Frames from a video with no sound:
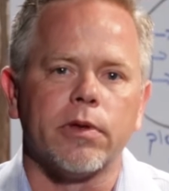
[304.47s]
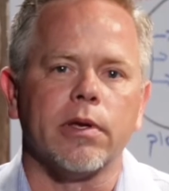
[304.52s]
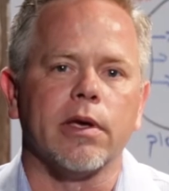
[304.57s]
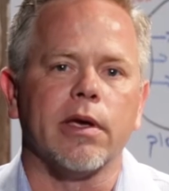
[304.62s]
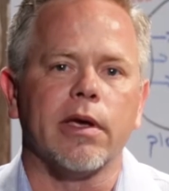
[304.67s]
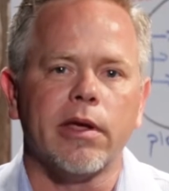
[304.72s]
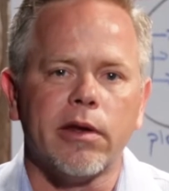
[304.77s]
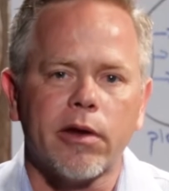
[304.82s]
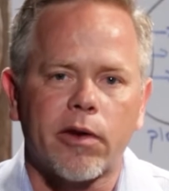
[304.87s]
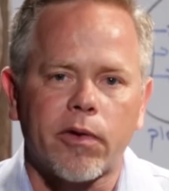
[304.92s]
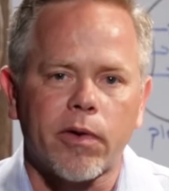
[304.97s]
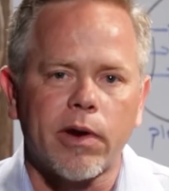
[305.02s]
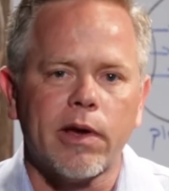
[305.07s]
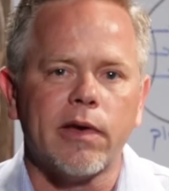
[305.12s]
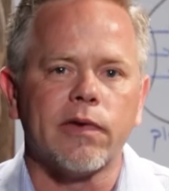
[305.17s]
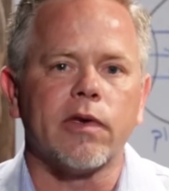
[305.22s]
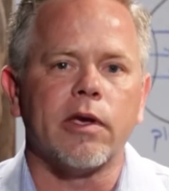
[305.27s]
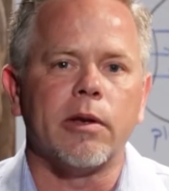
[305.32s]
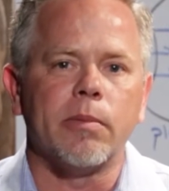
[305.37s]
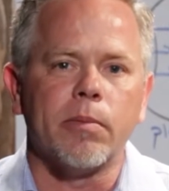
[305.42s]
to
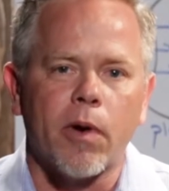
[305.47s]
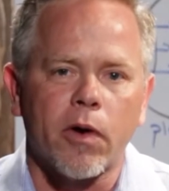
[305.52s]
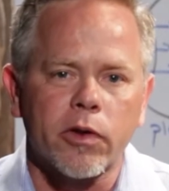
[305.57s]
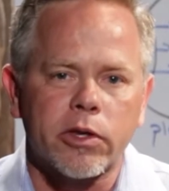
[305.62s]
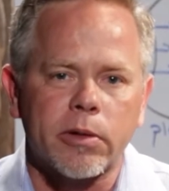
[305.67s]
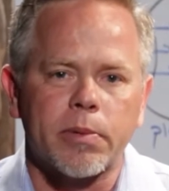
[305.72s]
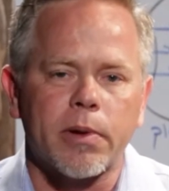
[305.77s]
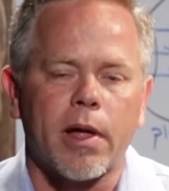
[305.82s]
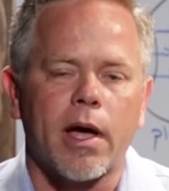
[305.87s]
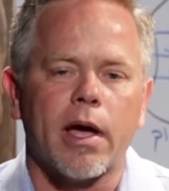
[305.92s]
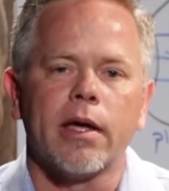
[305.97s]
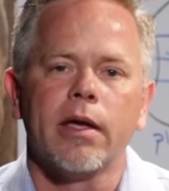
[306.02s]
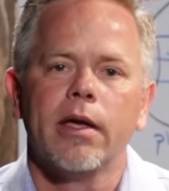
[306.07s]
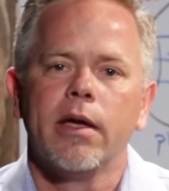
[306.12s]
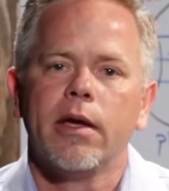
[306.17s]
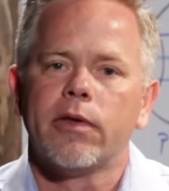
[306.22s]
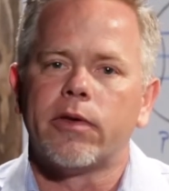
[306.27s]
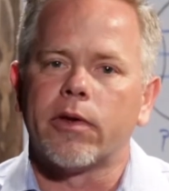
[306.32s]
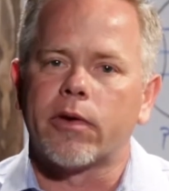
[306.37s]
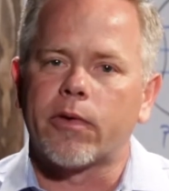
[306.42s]
increase and multiply,
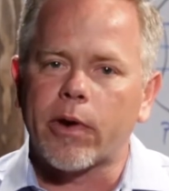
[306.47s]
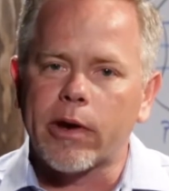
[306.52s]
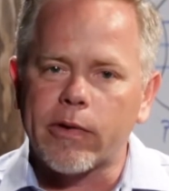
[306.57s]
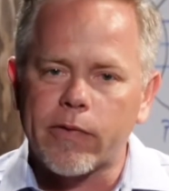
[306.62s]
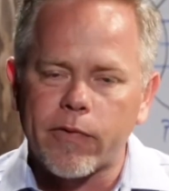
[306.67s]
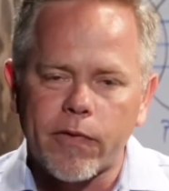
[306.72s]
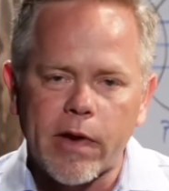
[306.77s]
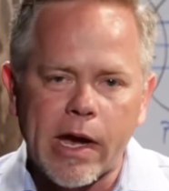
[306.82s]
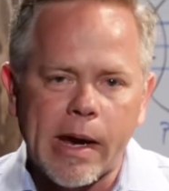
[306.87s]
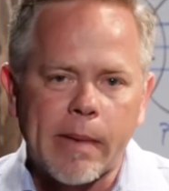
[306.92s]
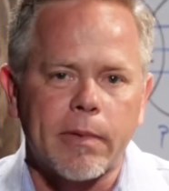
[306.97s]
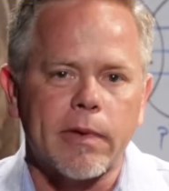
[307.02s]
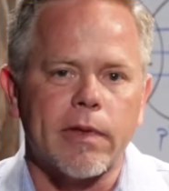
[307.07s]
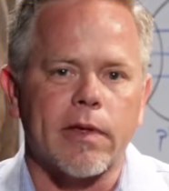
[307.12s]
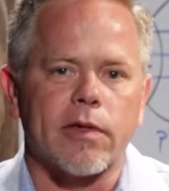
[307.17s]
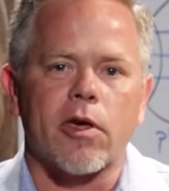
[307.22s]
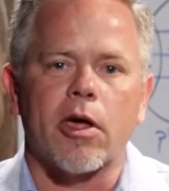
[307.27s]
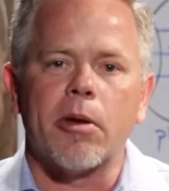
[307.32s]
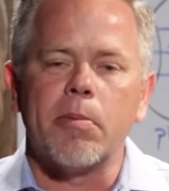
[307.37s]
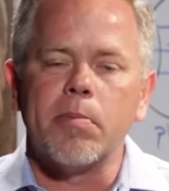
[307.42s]
to create family
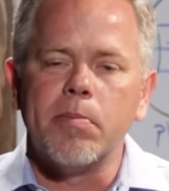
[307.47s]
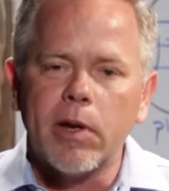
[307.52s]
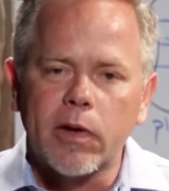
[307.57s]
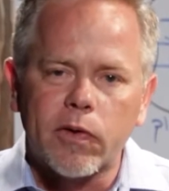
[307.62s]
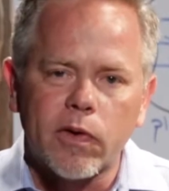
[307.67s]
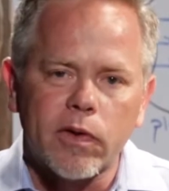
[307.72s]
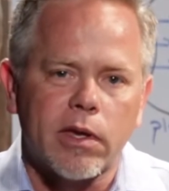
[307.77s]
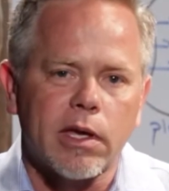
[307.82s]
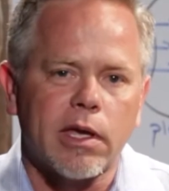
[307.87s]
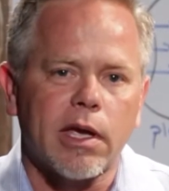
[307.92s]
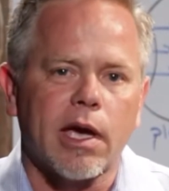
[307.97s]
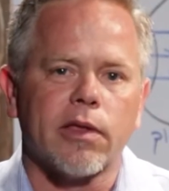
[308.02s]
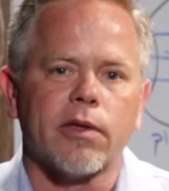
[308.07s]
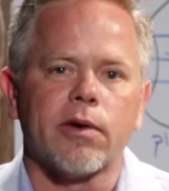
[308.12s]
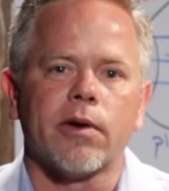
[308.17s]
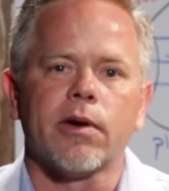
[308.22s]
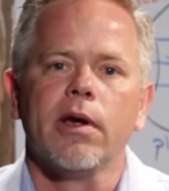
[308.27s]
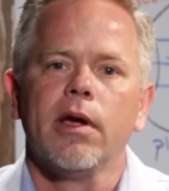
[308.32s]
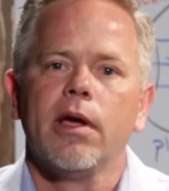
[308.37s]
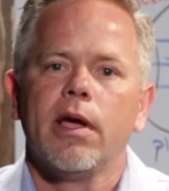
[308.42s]
that's on mission
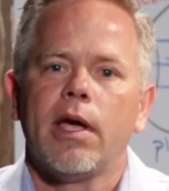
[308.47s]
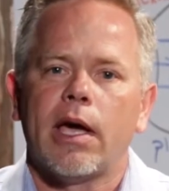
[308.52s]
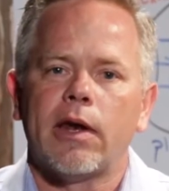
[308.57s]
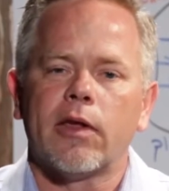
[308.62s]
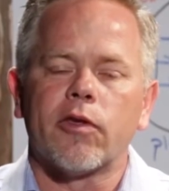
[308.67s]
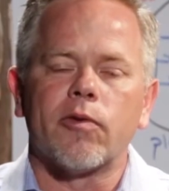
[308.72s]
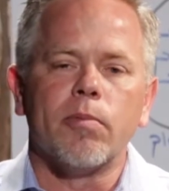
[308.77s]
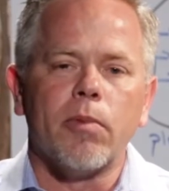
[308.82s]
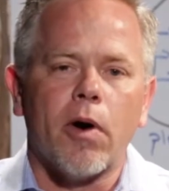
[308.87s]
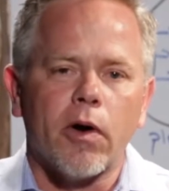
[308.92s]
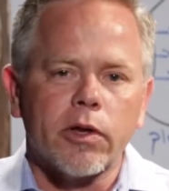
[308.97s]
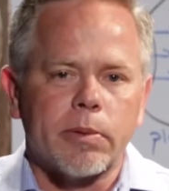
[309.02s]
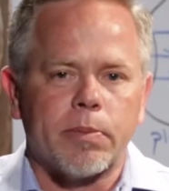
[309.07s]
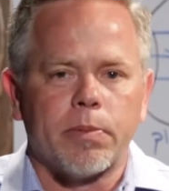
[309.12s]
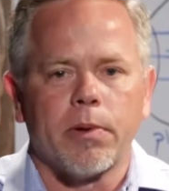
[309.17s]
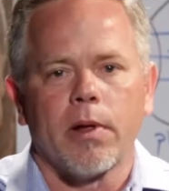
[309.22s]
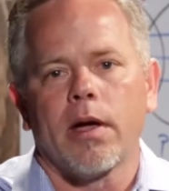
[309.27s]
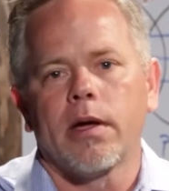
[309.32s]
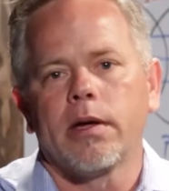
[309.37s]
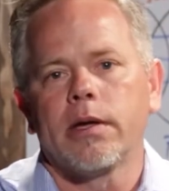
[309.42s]
together and is
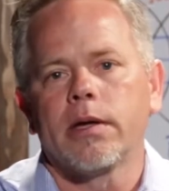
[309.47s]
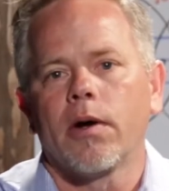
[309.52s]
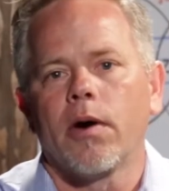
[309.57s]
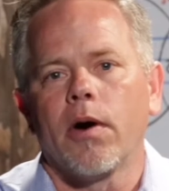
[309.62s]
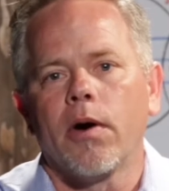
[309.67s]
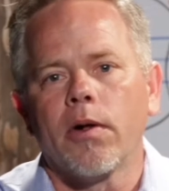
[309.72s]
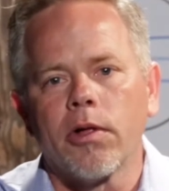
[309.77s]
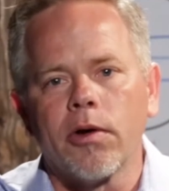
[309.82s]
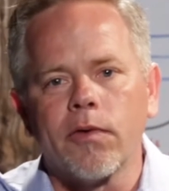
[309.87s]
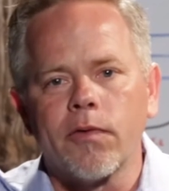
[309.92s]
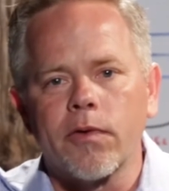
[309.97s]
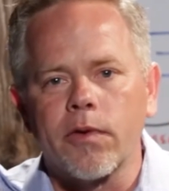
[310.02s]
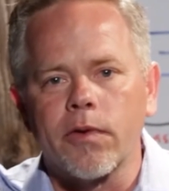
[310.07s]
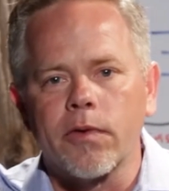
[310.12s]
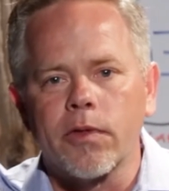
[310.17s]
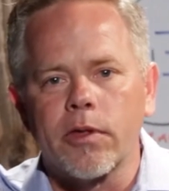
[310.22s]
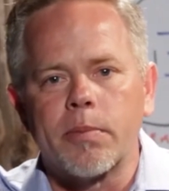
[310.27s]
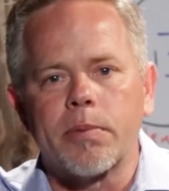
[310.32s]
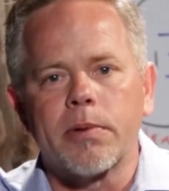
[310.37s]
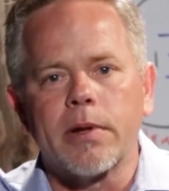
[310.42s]
multiplying all over
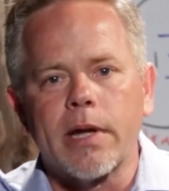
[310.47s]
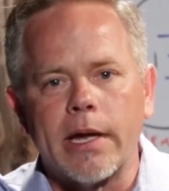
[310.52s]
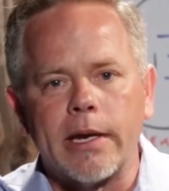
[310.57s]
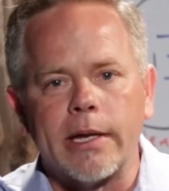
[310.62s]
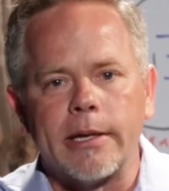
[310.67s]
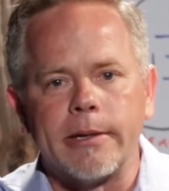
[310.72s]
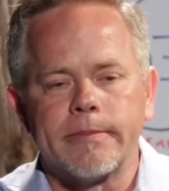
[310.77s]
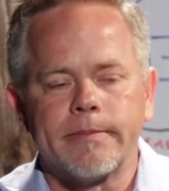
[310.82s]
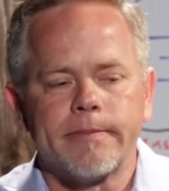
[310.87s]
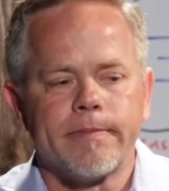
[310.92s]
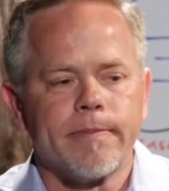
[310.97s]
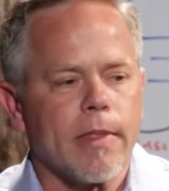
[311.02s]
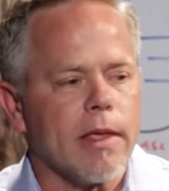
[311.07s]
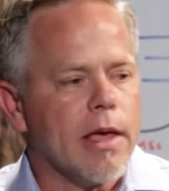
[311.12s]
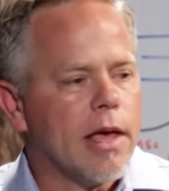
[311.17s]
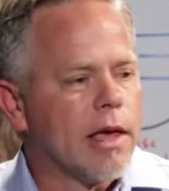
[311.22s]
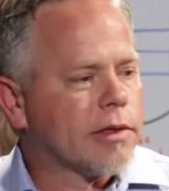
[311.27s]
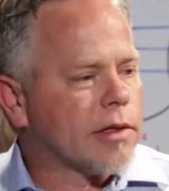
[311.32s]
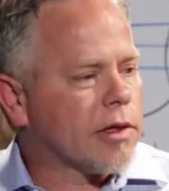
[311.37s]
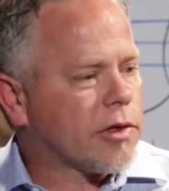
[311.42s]
the planet.
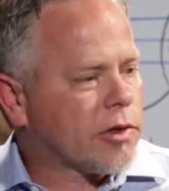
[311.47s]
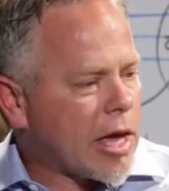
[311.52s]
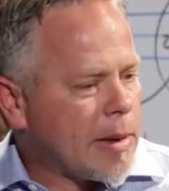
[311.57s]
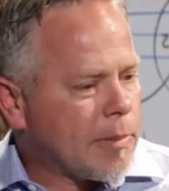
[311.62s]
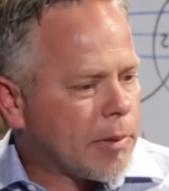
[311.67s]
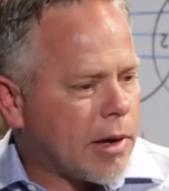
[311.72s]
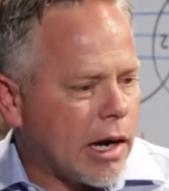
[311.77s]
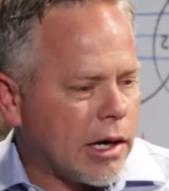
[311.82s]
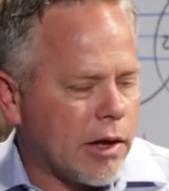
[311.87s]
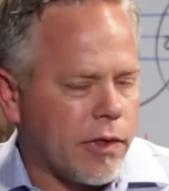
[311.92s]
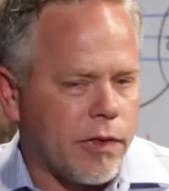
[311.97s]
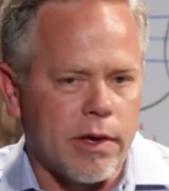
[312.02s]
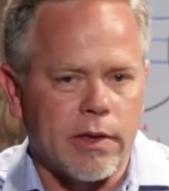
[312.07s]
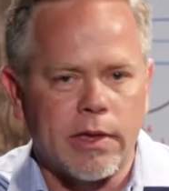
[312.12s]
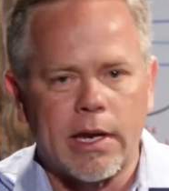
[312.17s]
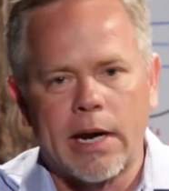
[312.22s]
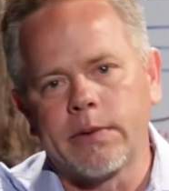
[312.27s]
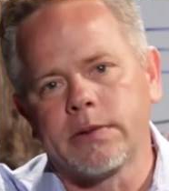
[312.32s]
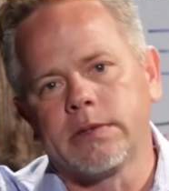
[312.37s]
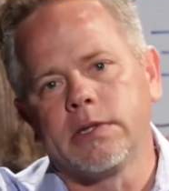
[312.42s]
It's the same kind of thing
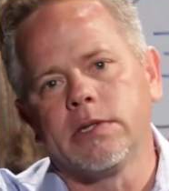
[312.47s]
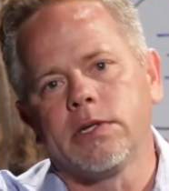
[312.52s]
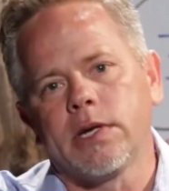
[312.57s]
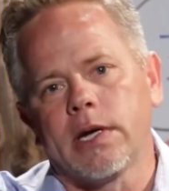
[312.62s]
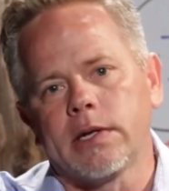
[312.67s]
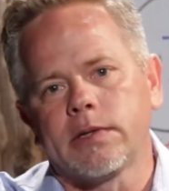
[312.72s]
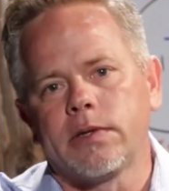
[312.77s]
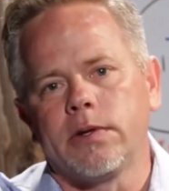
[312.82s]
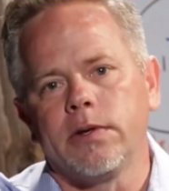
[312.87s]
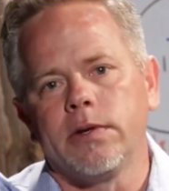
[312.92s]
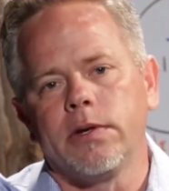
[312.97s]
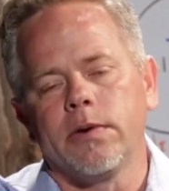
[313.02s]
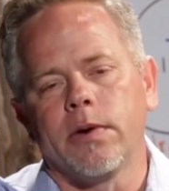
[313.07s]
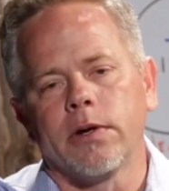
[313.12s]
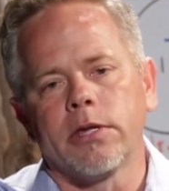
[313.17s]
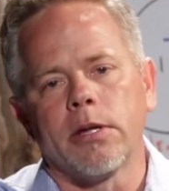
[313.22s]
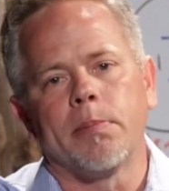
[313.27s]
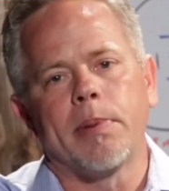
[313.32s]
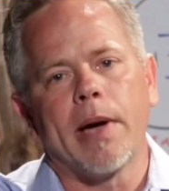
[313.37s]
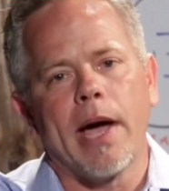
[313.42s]
that I would suggest to you
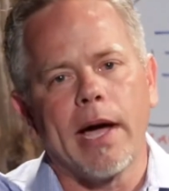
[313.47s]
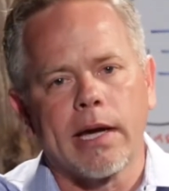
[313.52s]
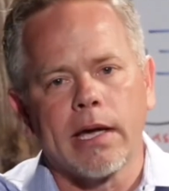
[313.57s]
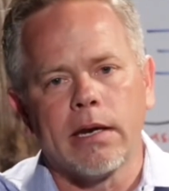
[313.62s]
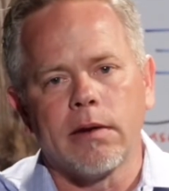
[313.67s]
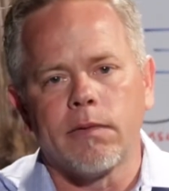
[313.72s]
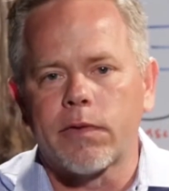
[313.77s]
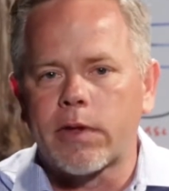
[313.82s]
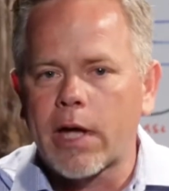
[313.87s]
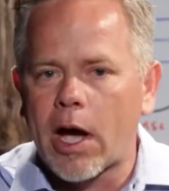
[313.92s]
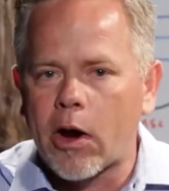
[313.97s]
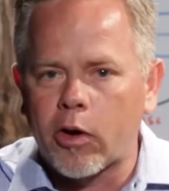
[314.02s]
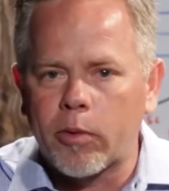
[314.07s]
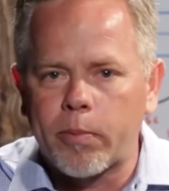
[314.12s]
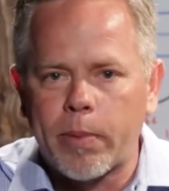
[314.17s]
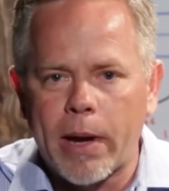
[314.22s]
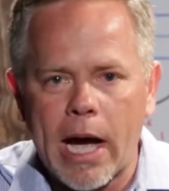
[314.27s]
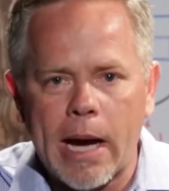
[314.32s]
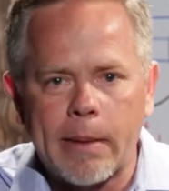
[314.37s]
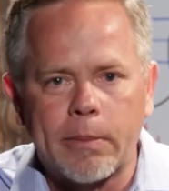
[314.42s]
on the back end of the Tower
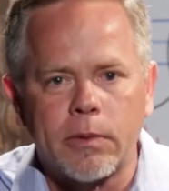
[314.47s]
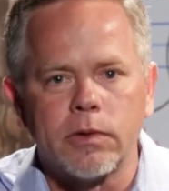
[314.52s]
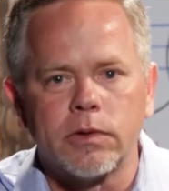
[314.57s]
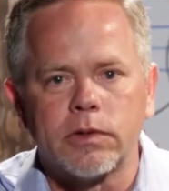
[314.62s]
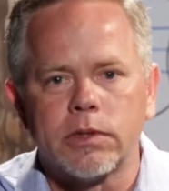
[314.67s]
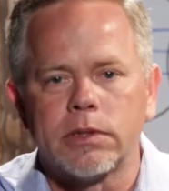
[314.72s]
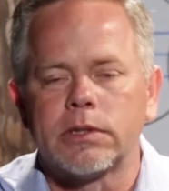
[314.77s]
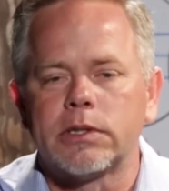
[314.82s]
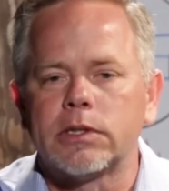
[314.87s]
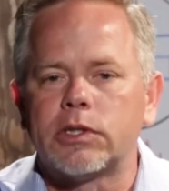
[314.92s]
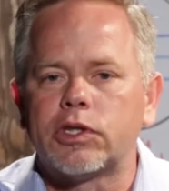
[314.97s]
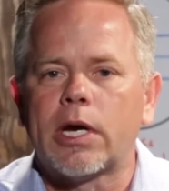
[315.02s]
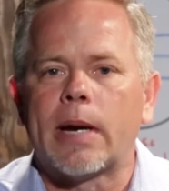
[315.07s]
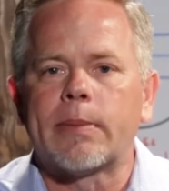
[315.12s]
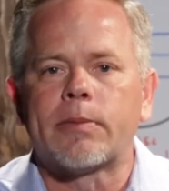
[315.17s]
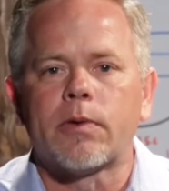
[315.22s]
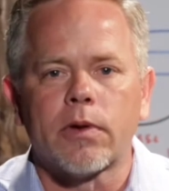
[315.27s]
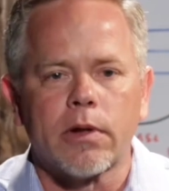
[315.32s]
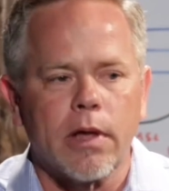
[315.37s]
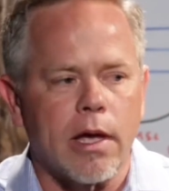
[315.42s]
of Babel in Genesis
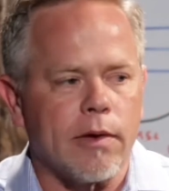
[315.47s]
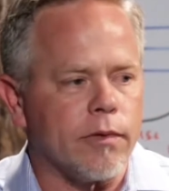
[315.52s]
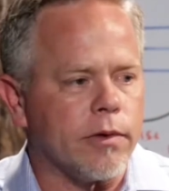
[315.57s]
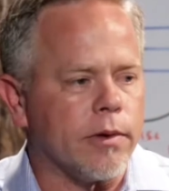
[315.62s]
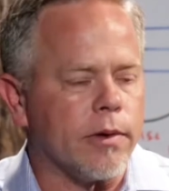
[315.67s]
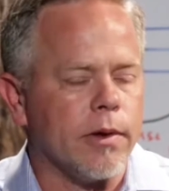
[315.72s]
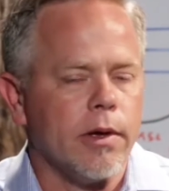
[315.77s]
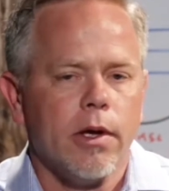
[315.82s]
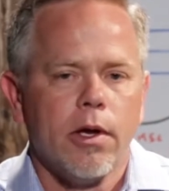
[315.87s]
chapter 11,